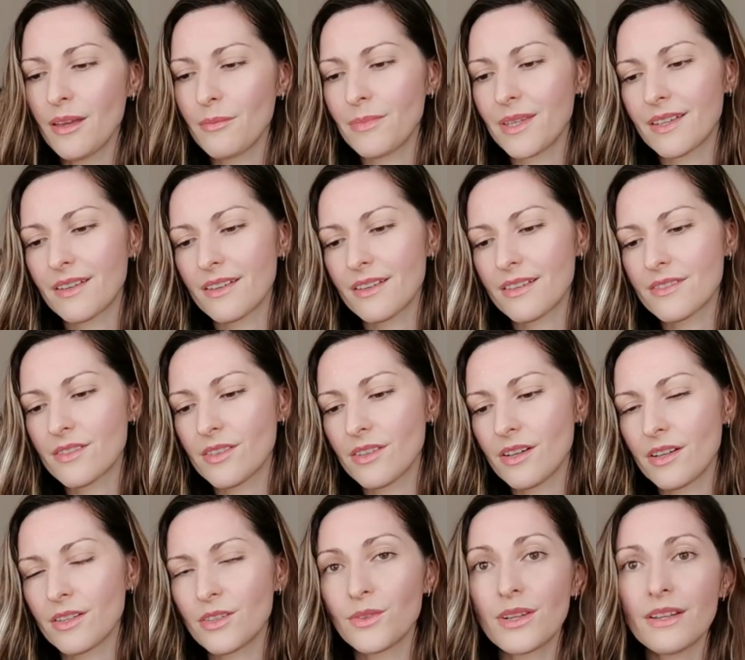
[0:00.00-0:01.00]
because
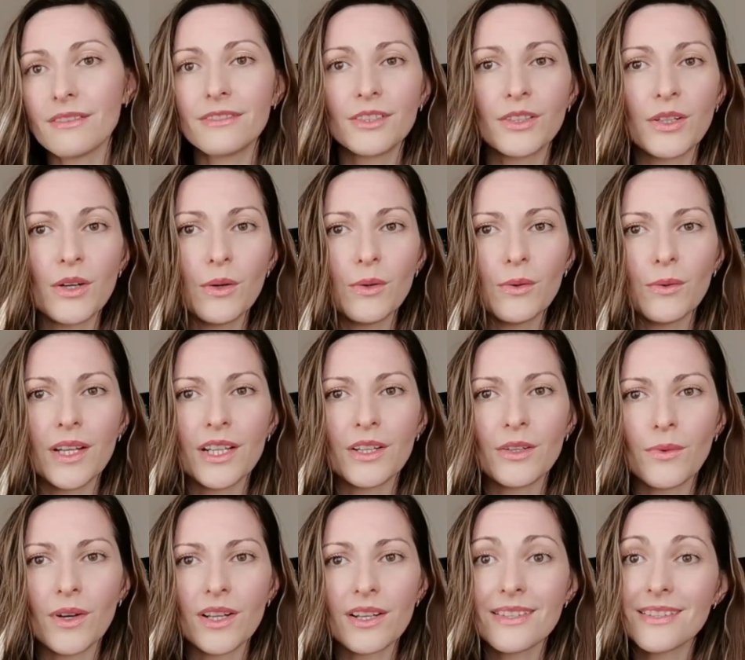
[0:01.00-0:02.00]
you never know when
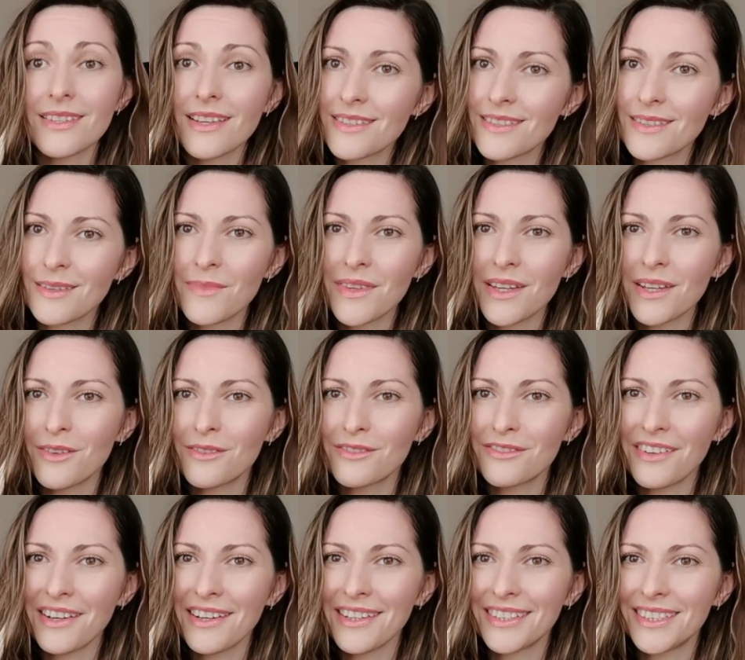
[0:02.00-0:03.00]
you want to set something
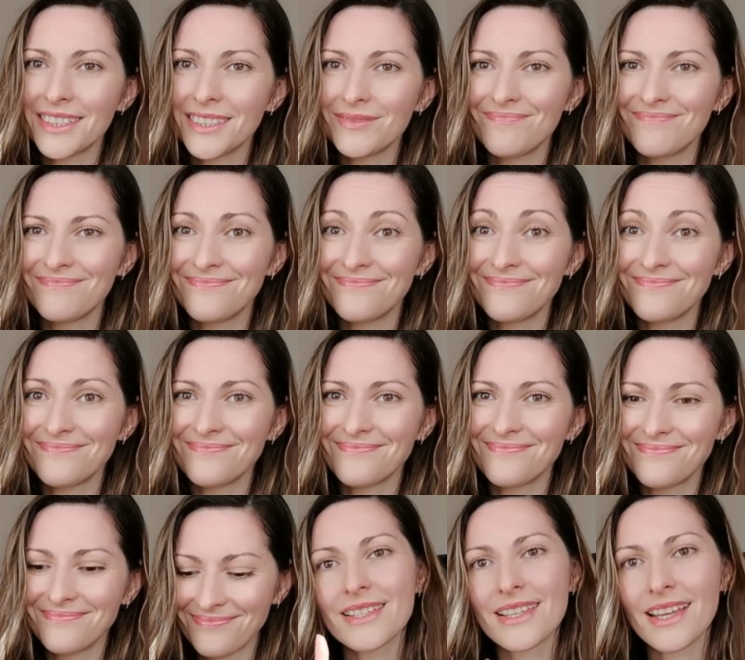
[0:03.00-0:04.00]
on fire.
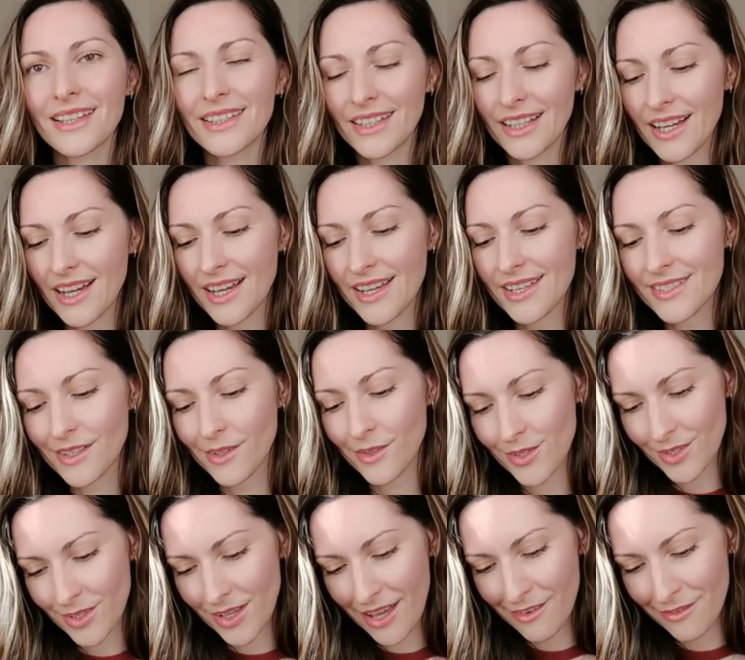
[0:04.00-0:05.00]
Wait a second, guys. I
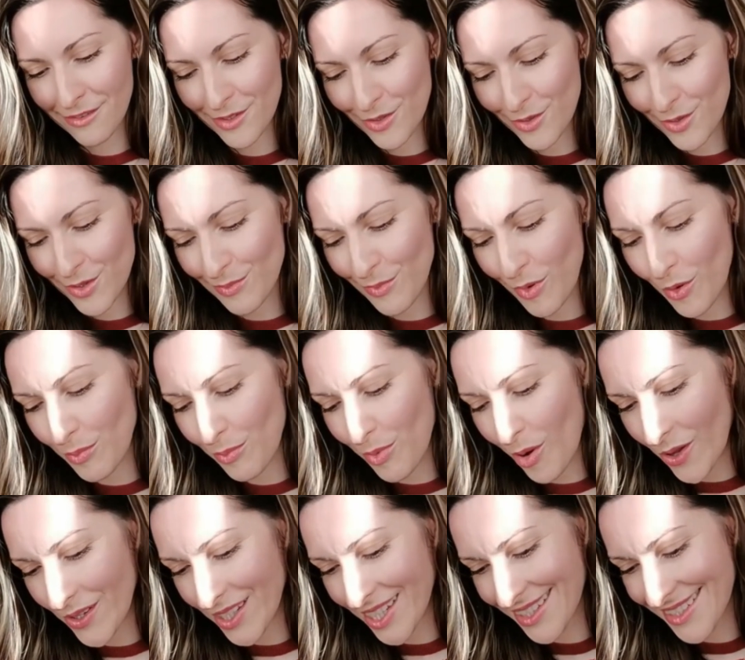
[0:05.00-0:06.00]
also have 2 small
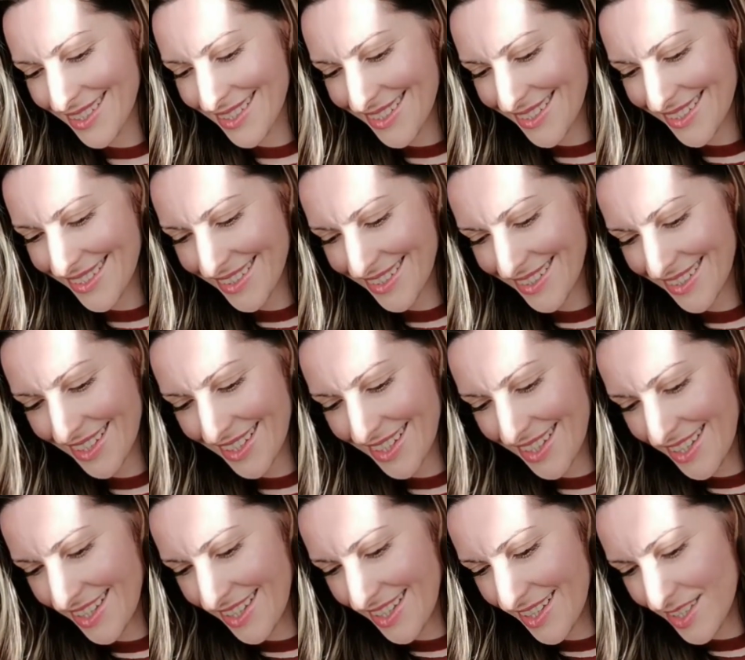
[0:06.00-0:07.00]
pockets,
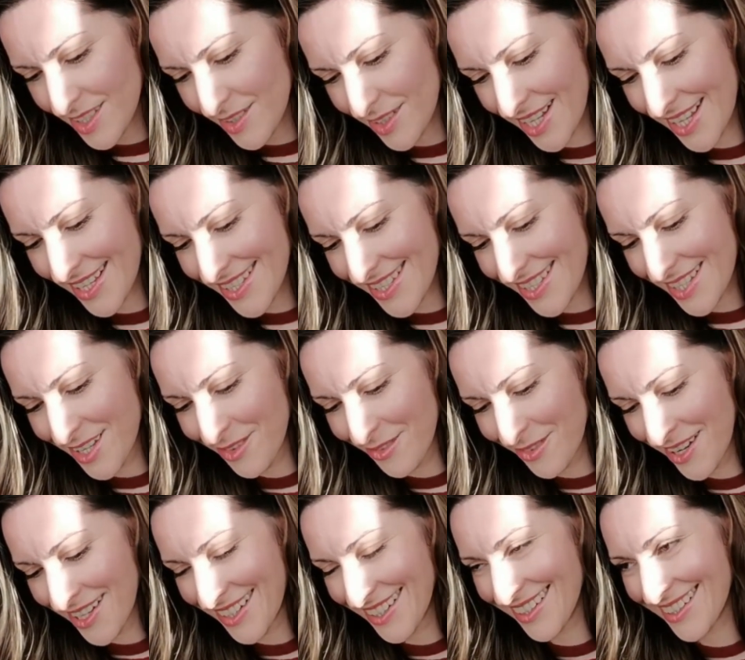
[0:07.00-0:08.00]
so let's see
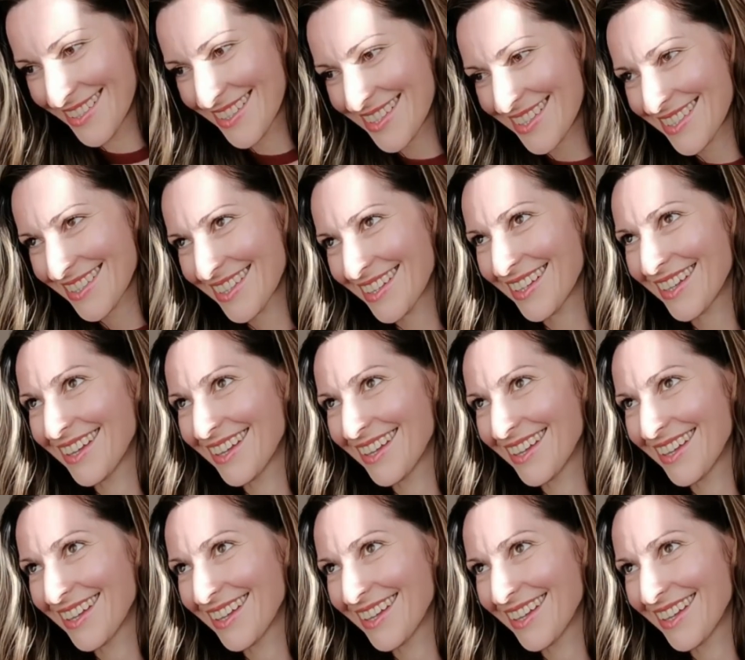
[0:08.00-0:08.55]
what else.